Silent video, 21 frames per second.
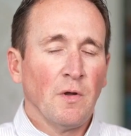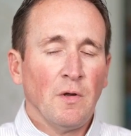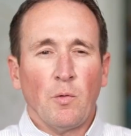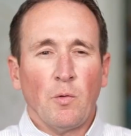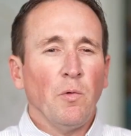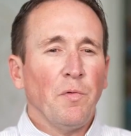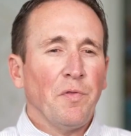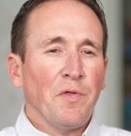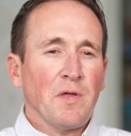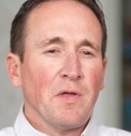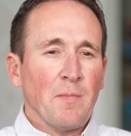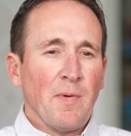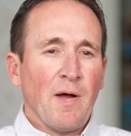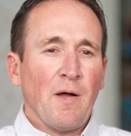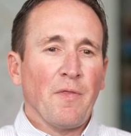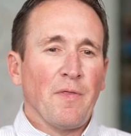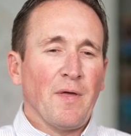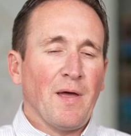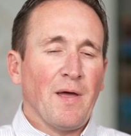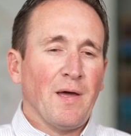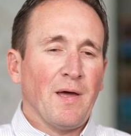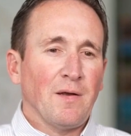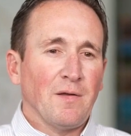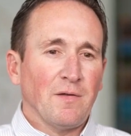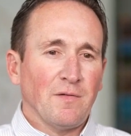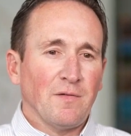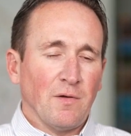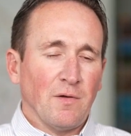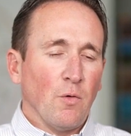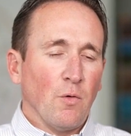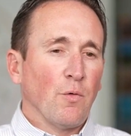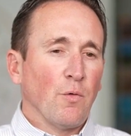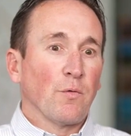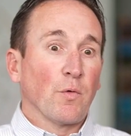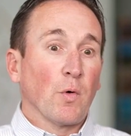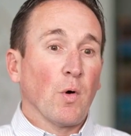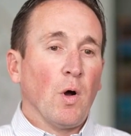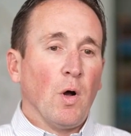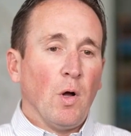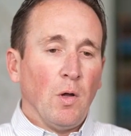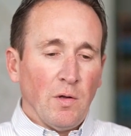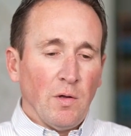The cool thing about that is
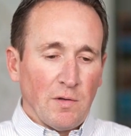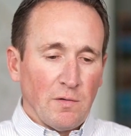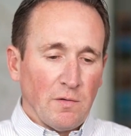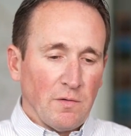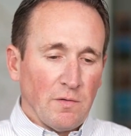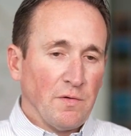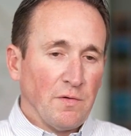overall it